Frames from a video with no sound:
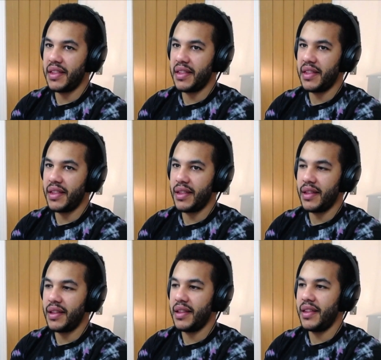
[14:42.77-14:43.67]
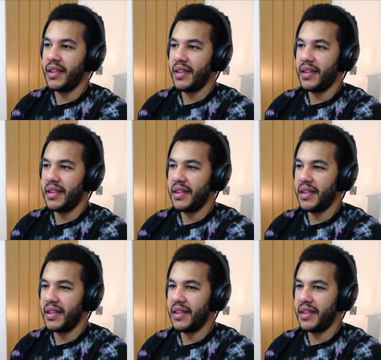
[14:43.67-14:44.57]

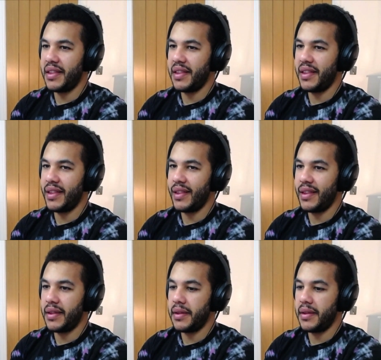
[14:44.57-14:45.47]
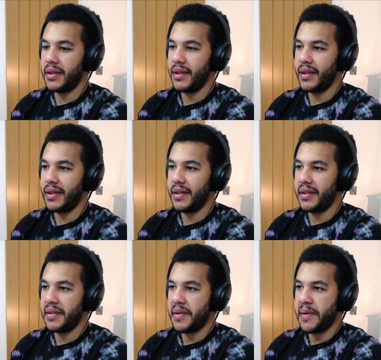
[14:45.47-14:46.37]

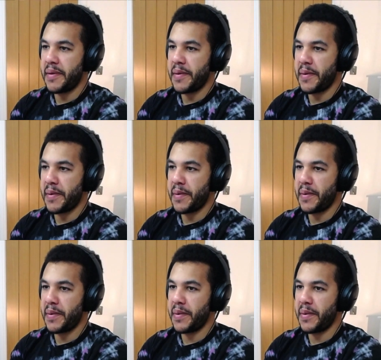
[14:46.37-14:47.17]
(no one is talking)